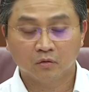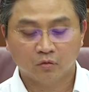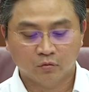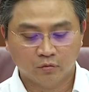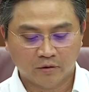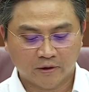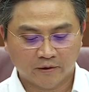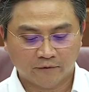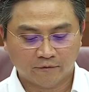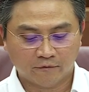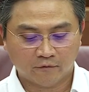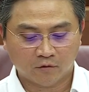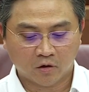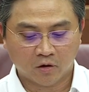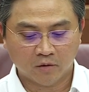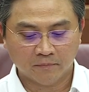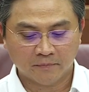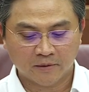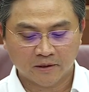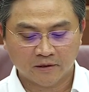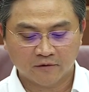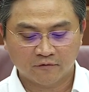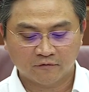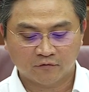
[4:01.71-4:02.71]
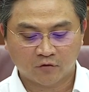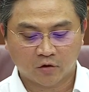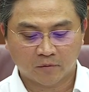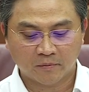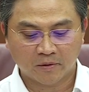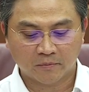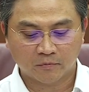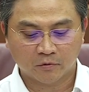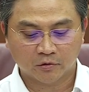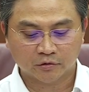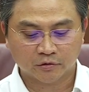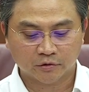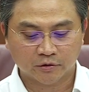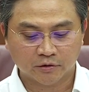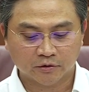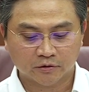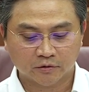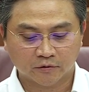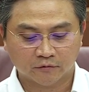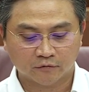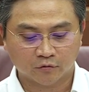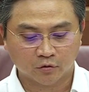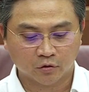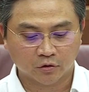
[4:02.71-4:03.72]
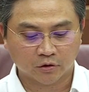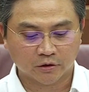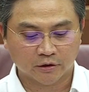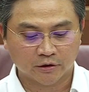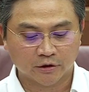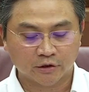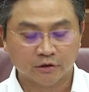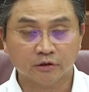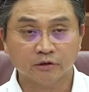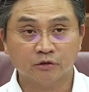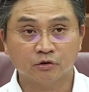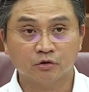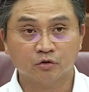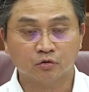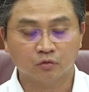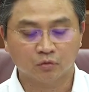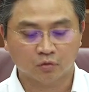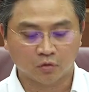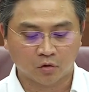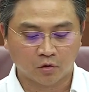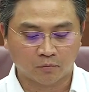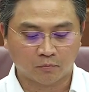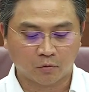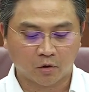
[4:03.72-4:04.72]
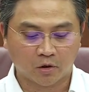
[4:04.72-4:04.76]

We have long been informing motorists of road conditions through road